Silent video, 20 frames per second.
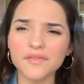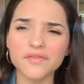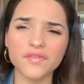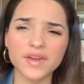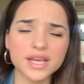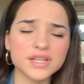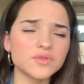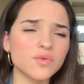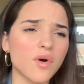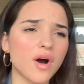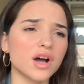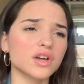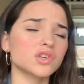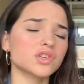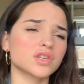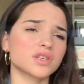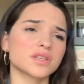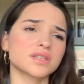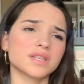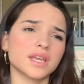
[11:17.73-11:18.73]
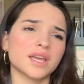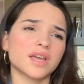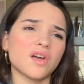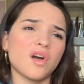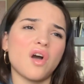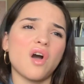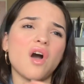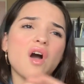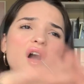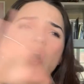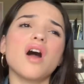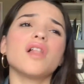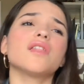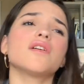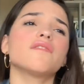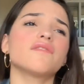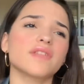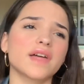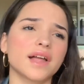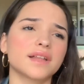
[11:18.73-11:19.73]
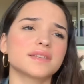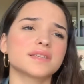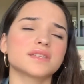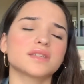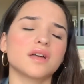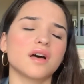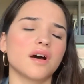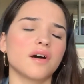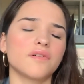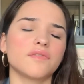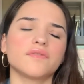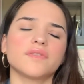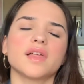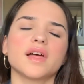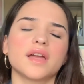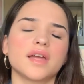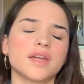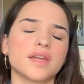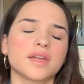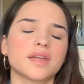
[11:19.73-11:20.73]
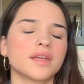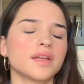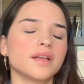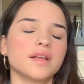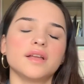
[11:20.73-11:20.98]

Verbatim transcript: face washes, like all of that stuff, like,